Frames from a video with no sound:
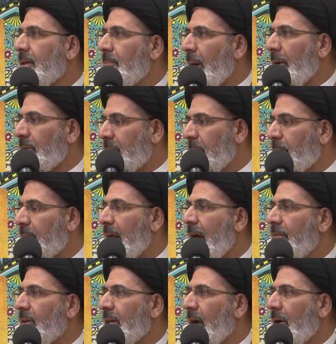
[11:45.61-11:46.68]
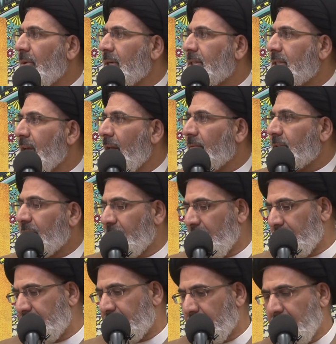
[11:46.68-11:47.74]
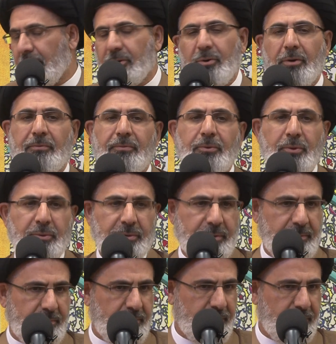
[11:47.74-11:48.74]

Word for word: about depriving ourselves from drink or food.